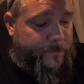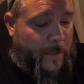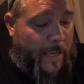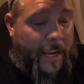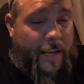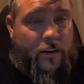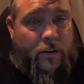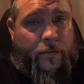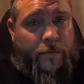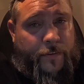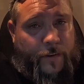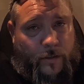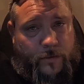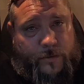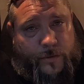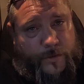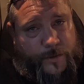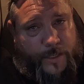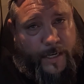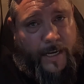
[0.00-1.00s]
And your
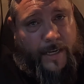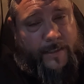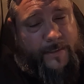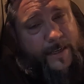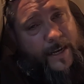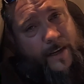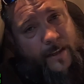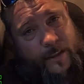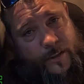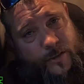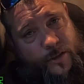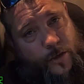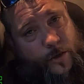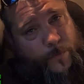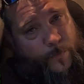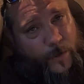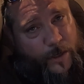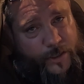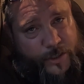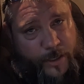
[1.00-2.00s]
filters, yeah, exactly. So your
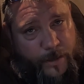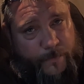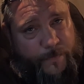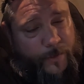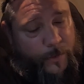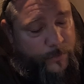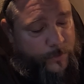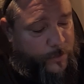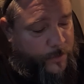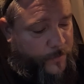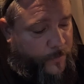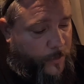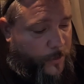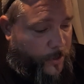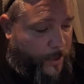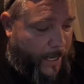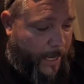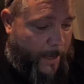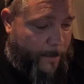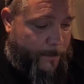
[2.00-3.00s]
fresh air filters for your
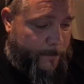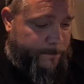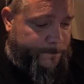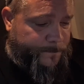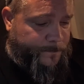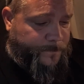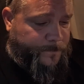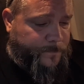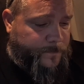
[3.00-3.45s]
cabin.